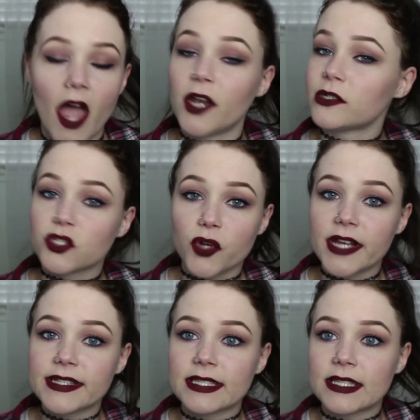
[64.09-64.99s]
I know it's
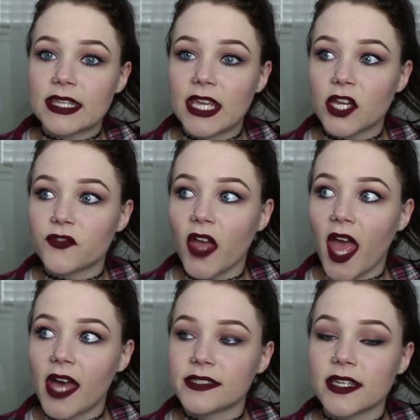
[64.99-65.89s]
great to think of it
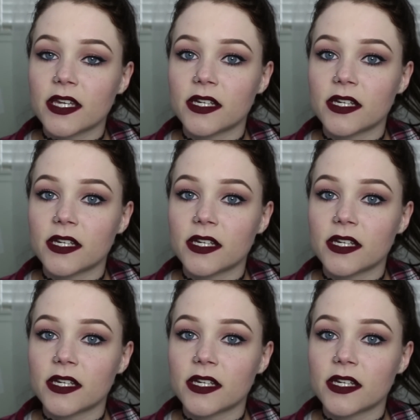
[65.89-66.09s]
as like